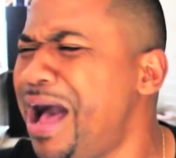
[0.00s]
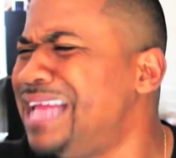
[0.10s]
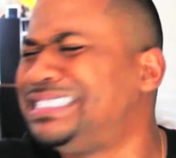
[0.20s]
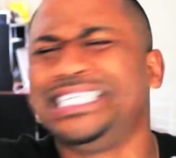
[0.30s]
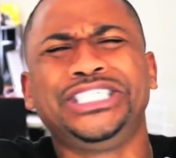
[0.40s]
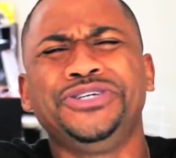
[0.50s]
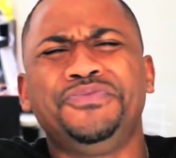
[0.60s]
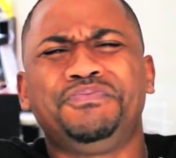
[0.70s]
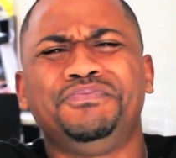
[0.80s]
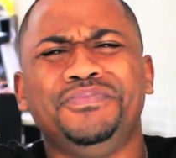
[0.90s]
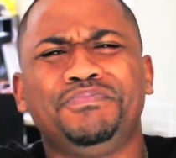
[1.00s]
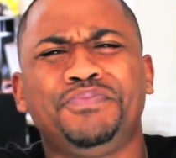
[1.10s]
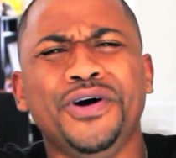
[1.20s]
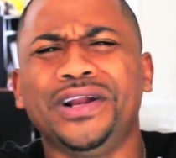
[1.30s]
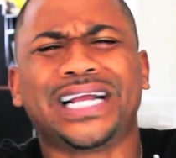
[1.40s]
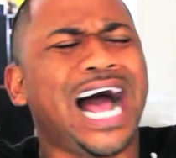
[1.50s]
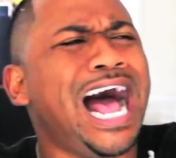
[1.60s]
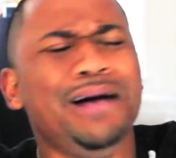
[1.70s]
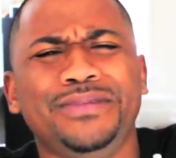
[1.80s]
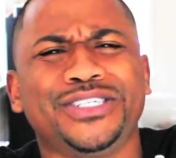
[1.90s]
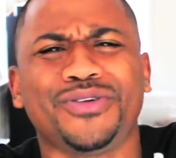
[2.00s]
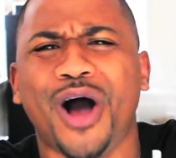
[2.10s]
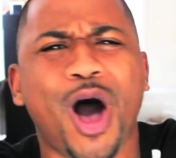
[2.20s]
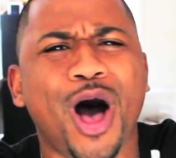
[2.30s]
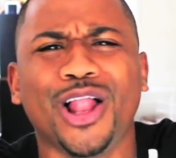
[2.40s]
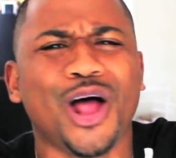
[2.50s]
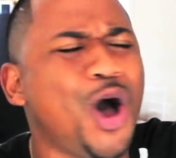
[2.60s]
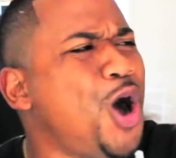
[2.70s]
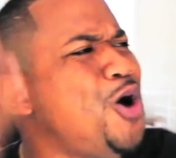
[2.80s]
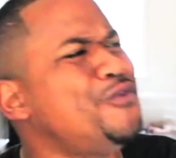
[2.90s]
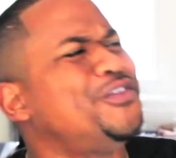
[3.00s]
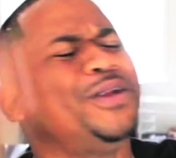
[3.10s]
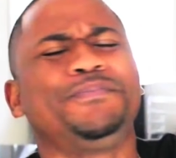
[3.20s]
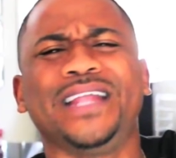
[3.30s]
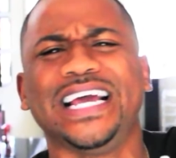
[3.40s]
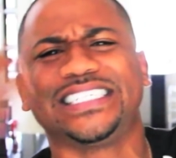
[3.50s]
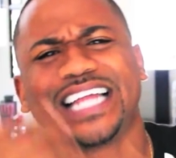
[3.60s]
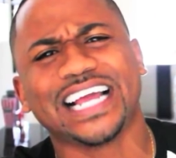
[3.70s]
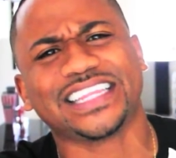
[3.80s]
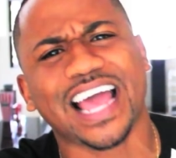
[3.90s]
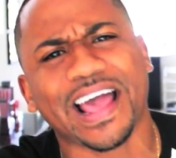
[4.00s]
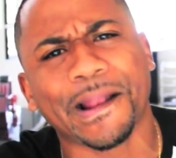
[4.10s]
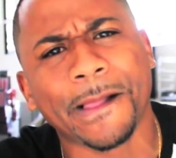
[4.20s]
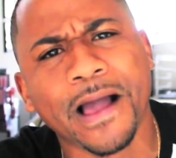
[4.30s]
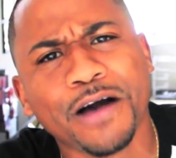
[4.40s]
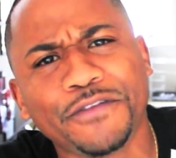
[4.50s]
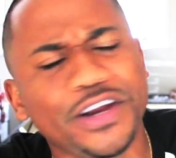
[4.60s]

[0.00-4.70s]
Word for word: Why did you put commas all over the place like that?